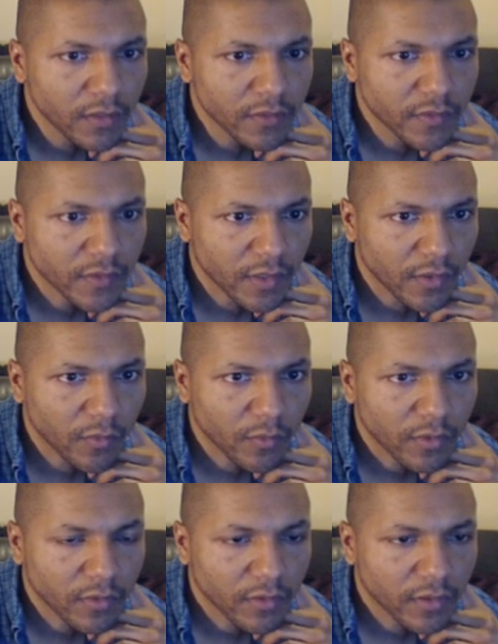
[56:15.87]
So
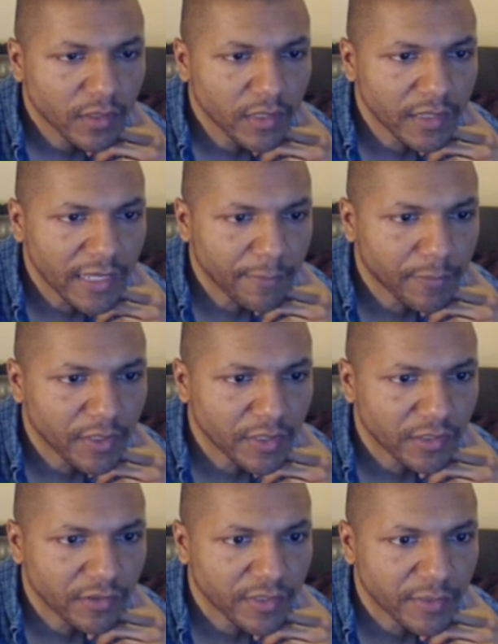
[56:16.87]
in that
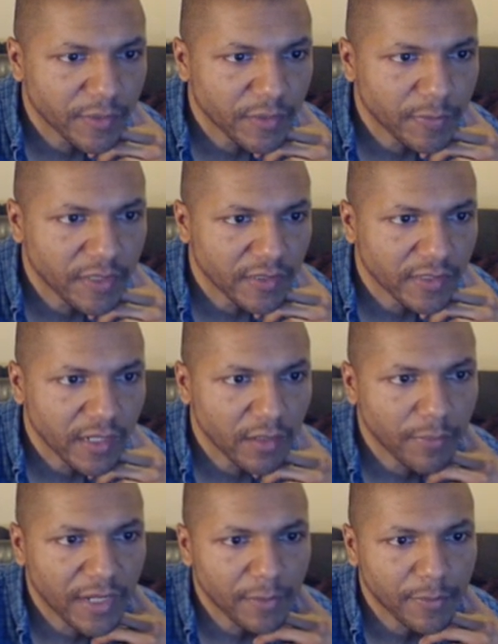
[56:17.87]
picture, it's just being set up
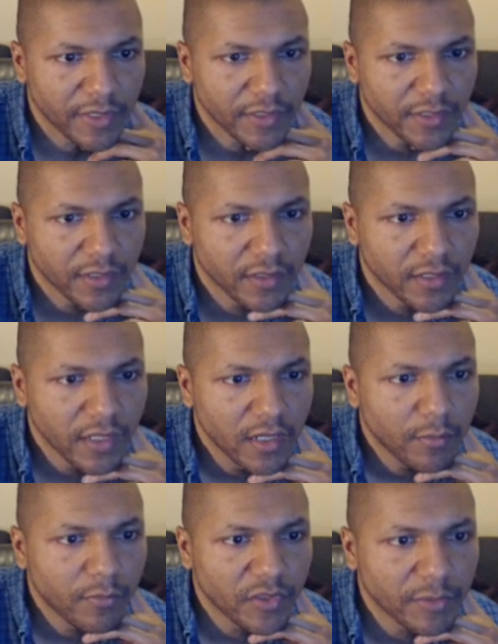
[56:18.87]
by a picture
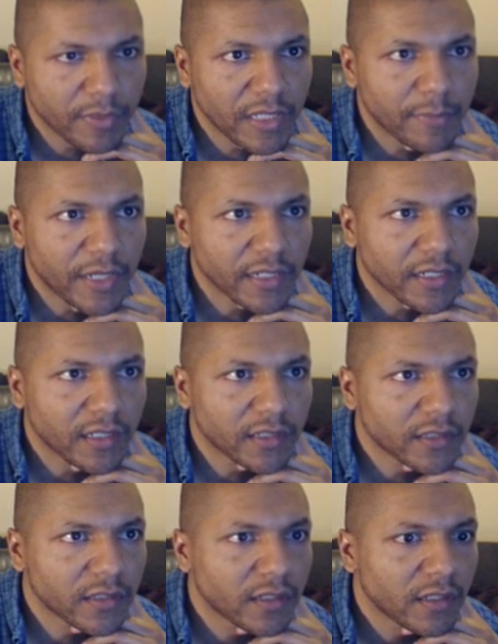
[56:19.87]
multiplied by color.